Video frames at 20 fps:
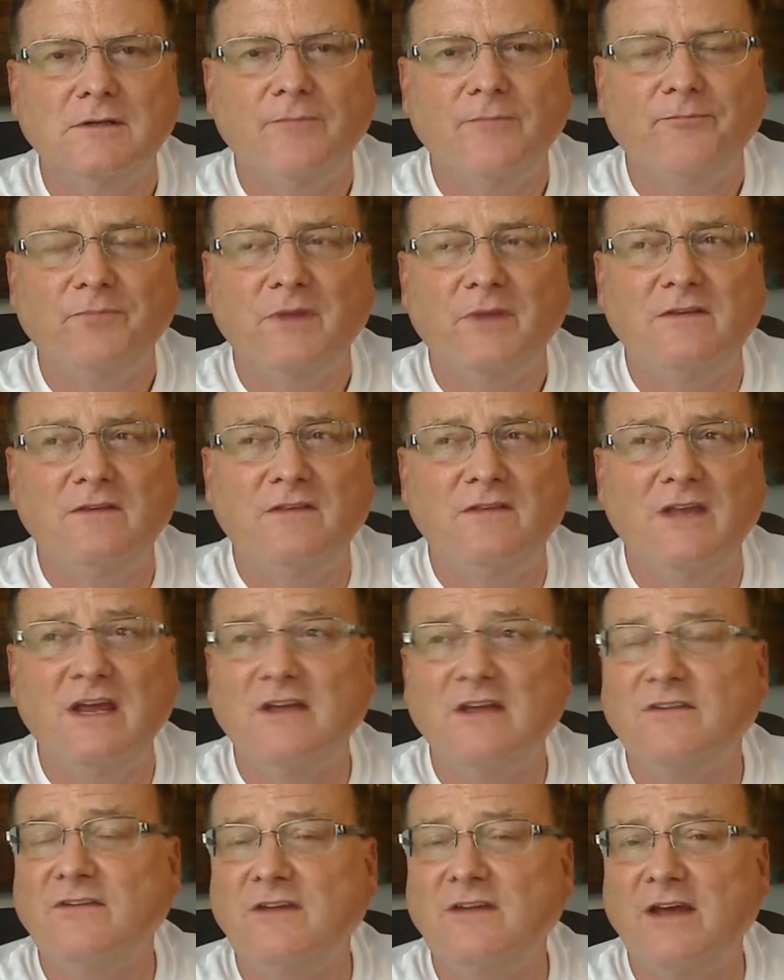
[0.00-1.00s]
I think
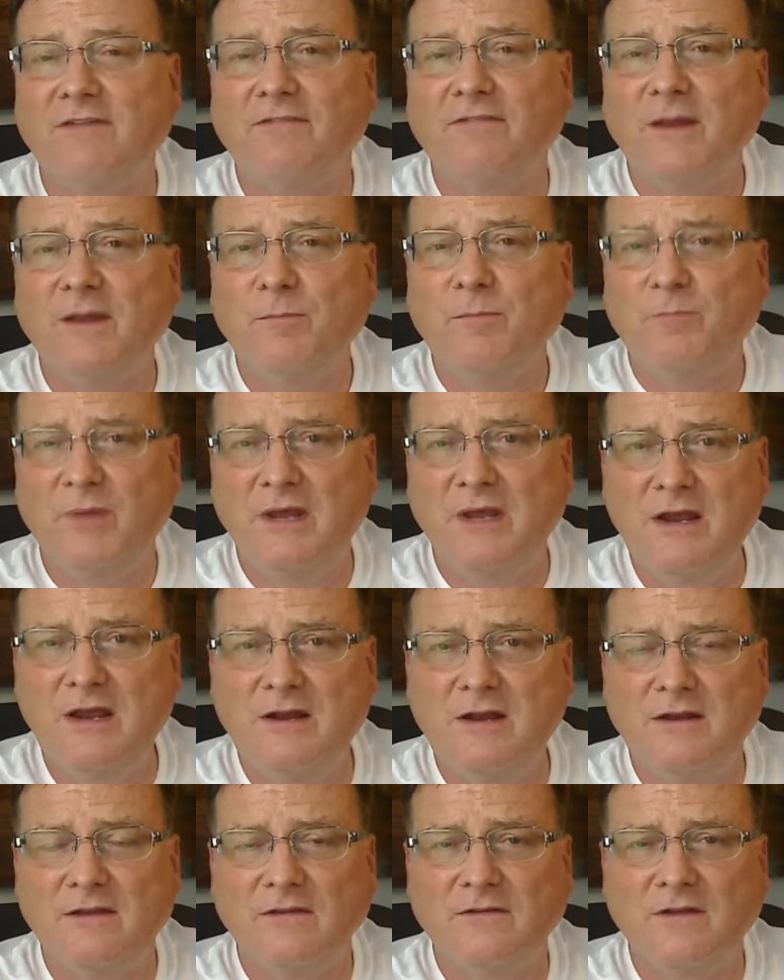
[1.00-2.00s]
it's definitely
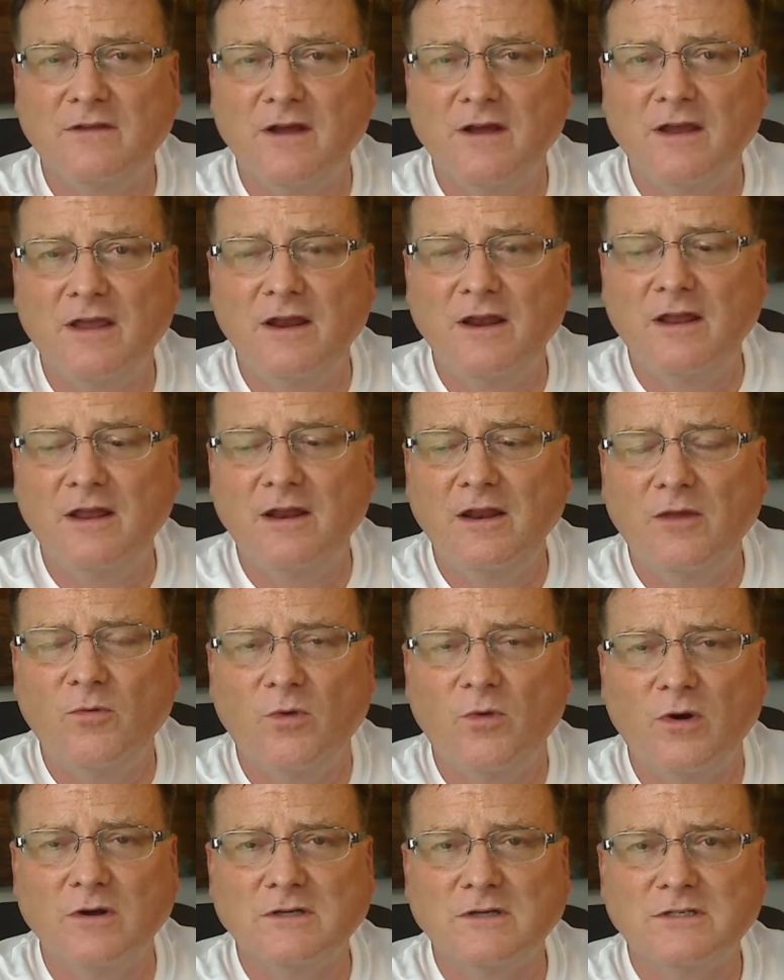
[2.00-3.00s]
peaked. It's not getting any
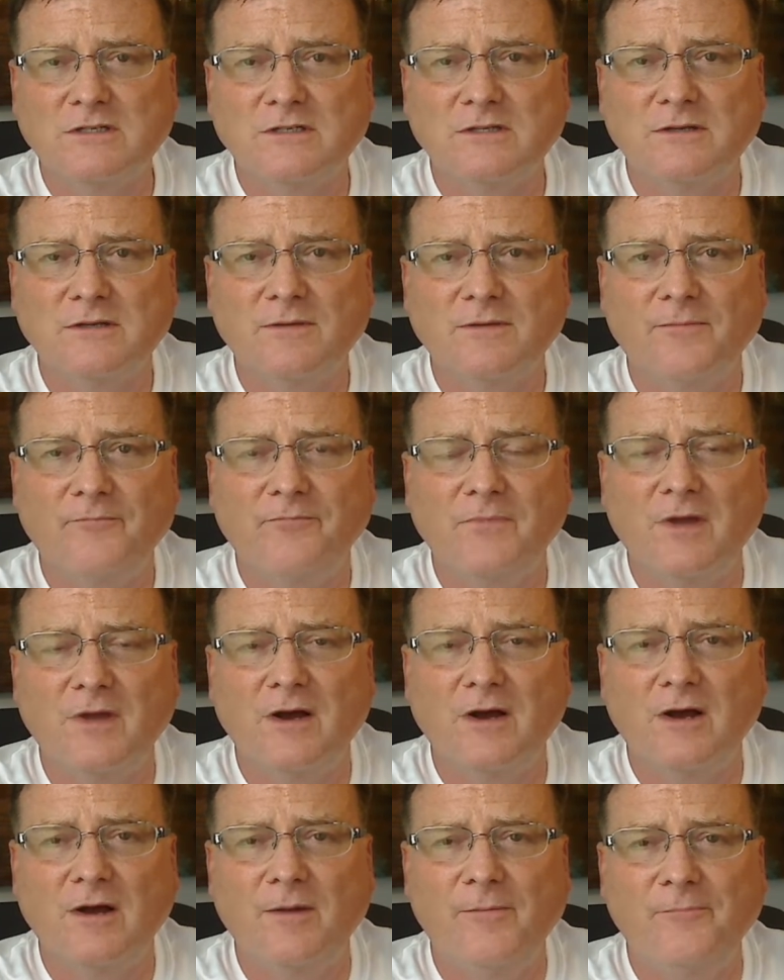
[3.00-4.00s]
worse.
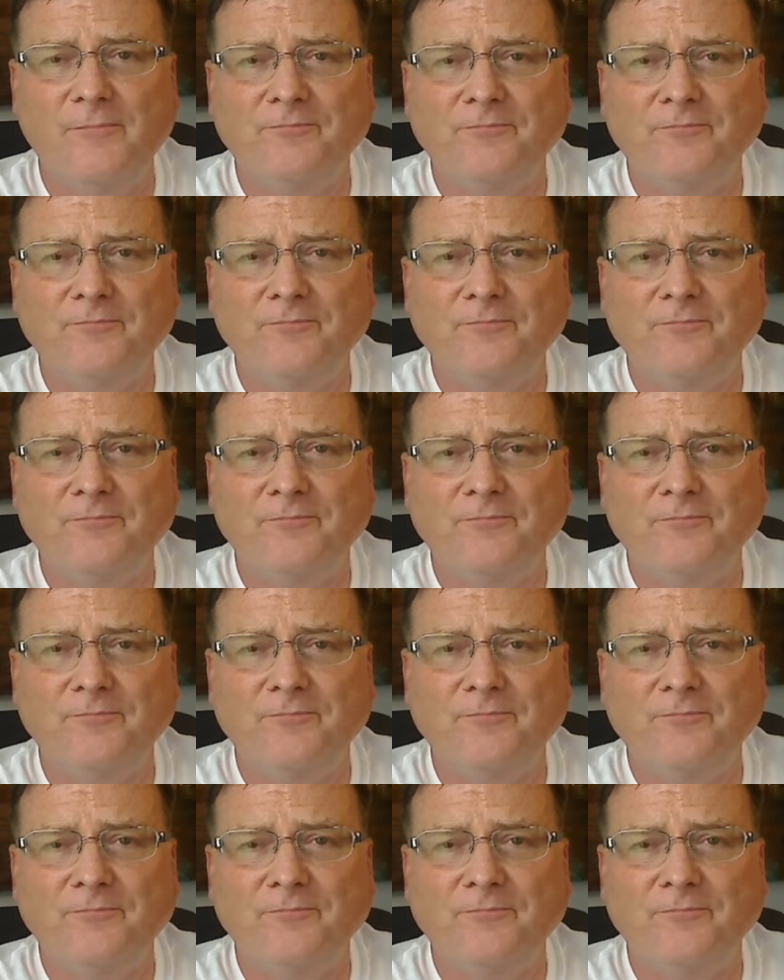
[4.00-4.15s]
But